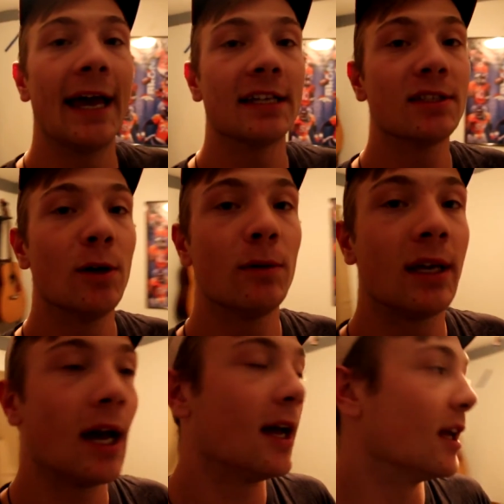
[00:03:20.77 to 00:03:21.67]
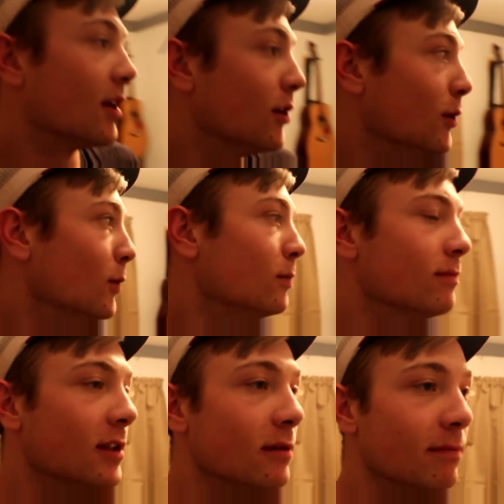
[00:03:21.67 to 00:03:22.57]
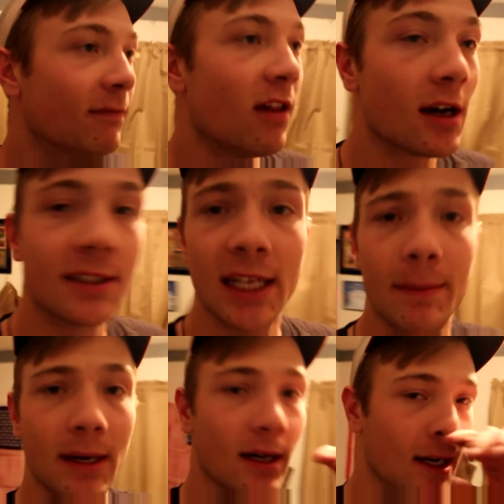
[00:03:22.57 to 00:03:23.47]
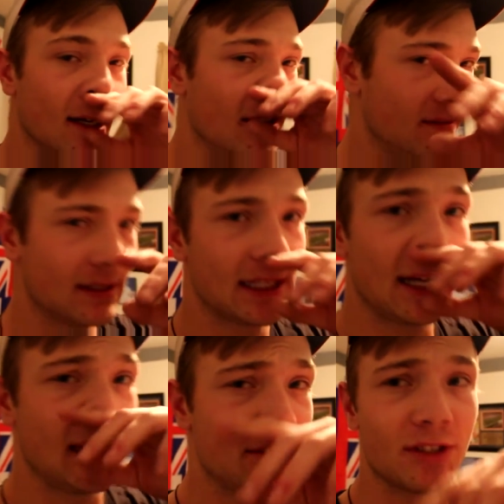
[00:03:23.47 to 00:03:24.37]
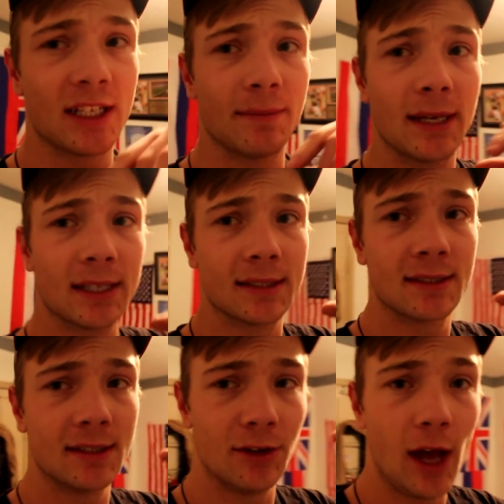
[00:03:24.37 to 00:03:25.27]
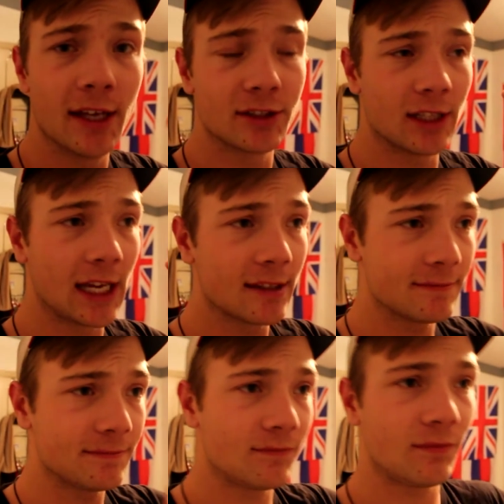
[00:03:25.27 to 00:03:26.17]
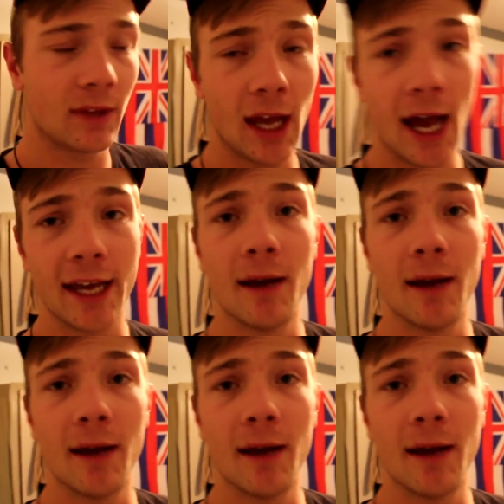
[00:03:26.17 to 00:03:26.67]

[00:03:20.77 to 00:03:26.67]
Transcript: I also got a new little vlog setup here. I know it's kind of interesting because you guys are like high